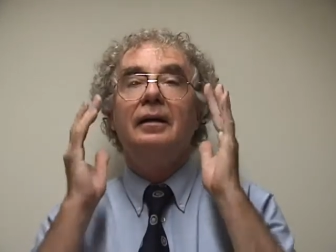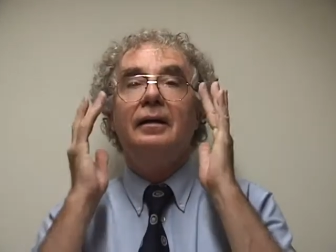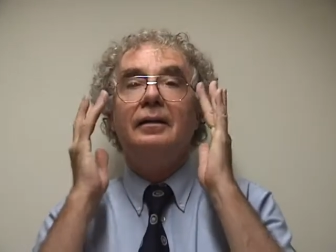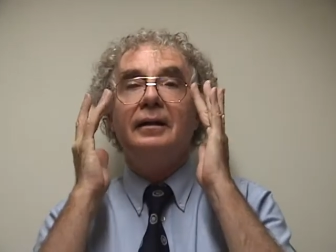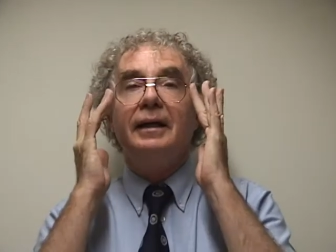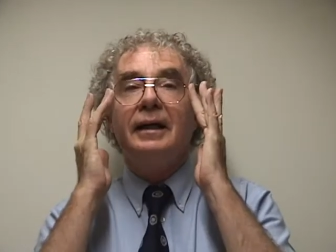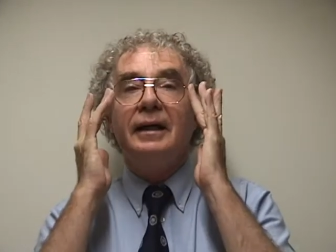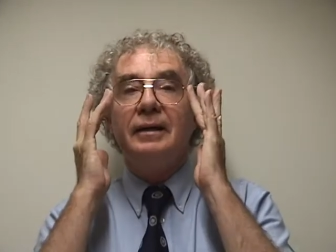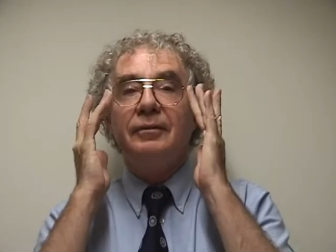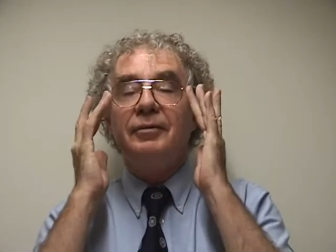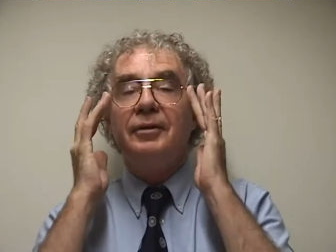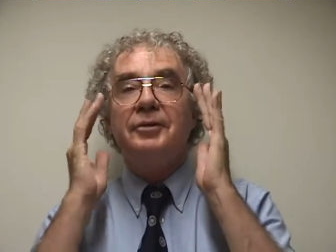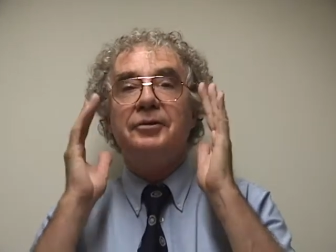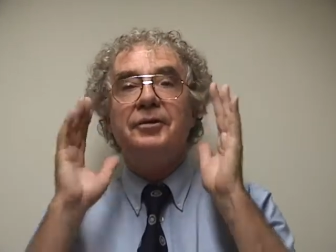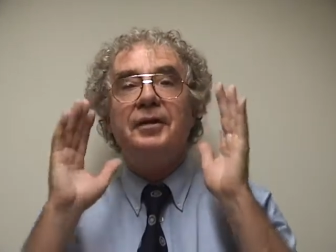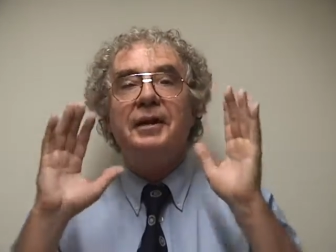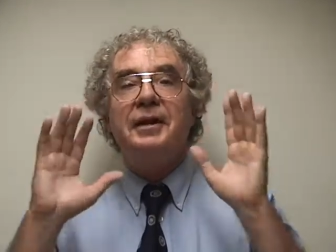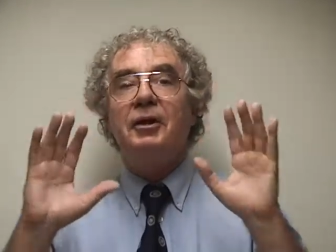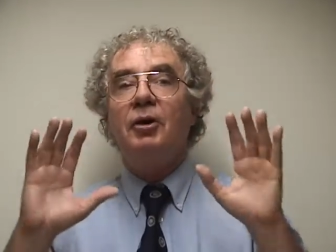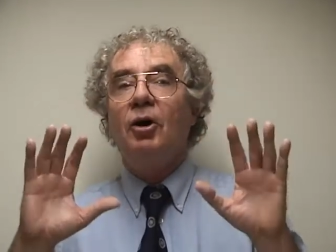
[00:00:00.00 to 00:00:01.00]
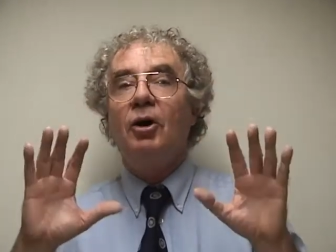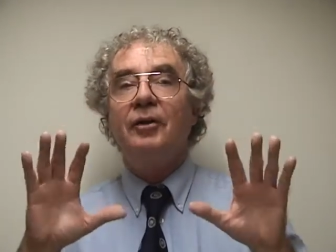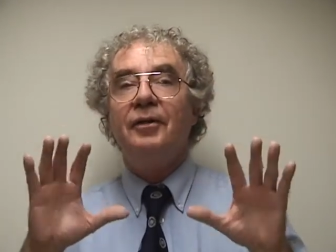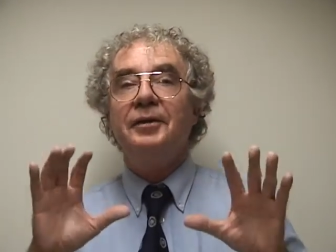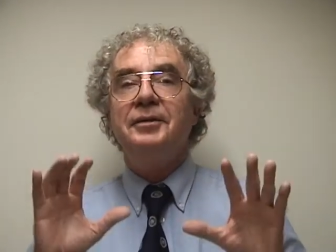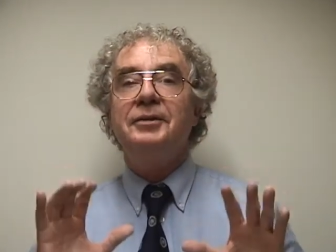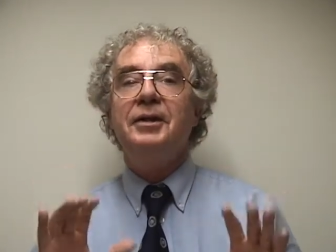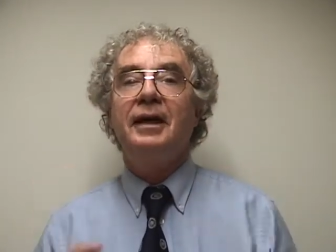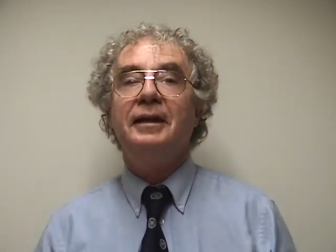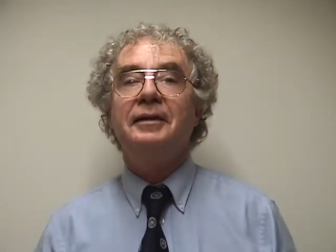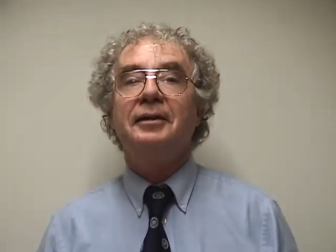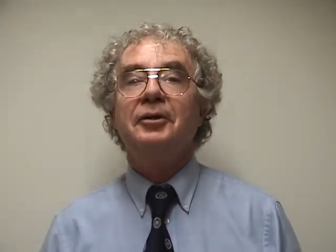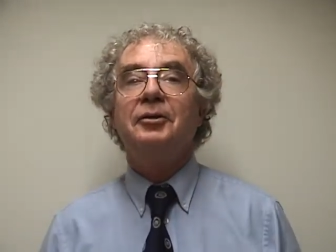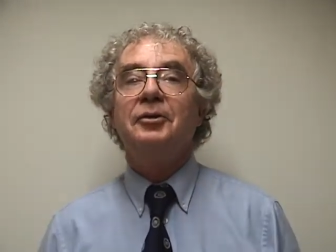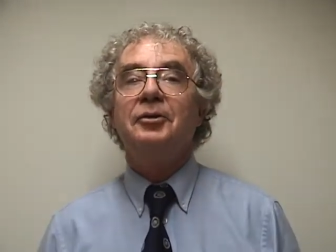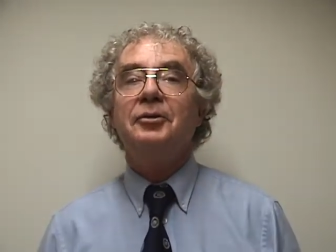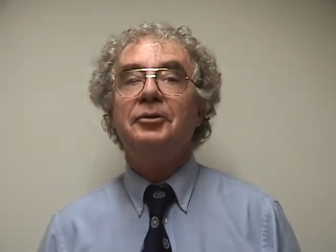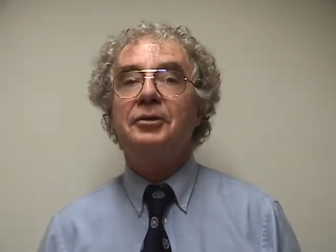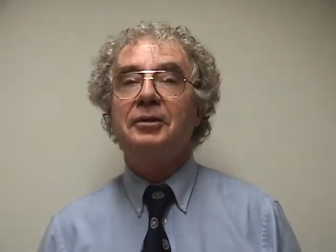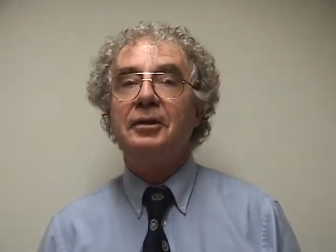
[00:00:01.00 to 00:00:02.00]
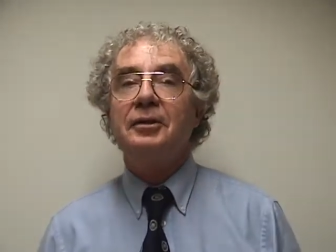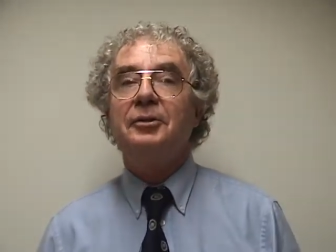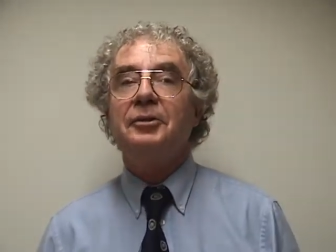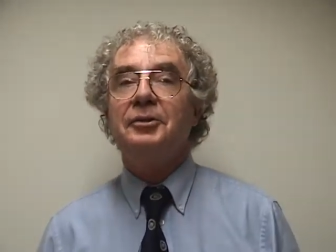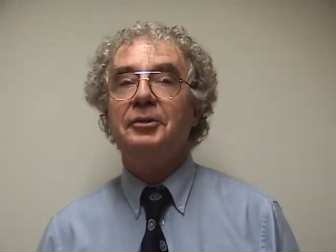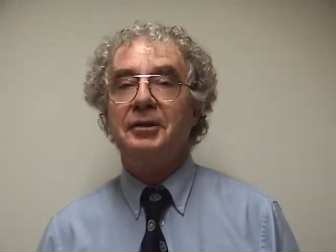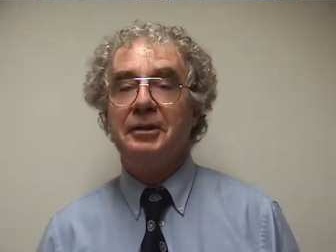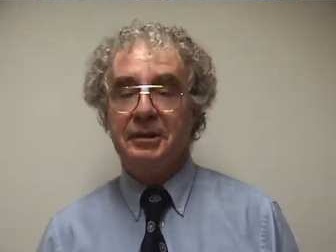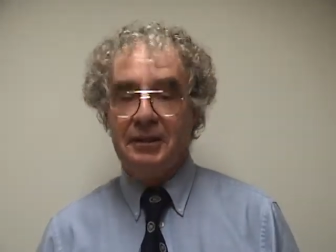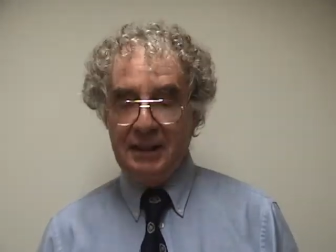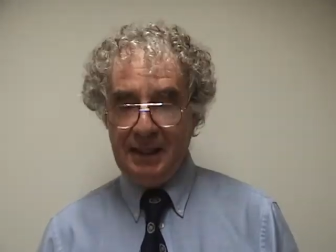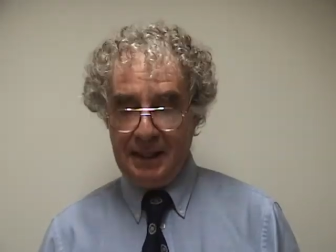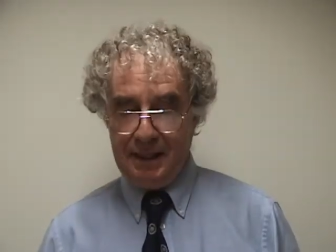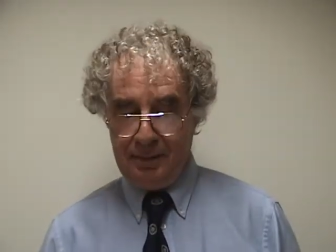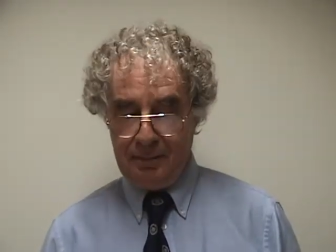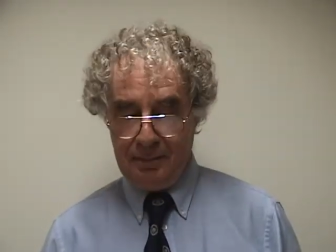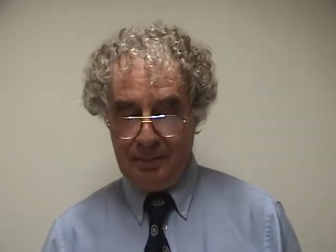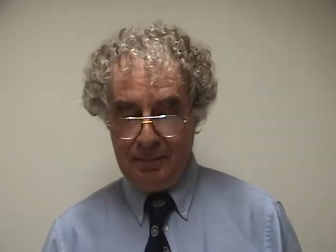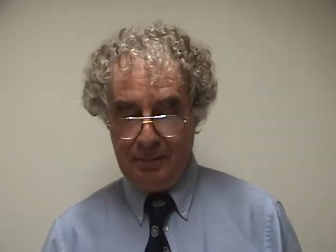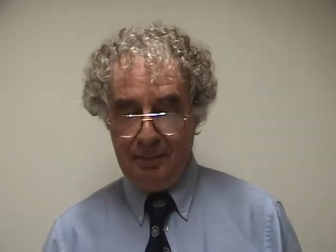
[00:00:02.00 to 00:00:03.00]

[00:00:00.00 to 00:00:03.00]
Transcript: They have this thing called the Technical Skills Exam.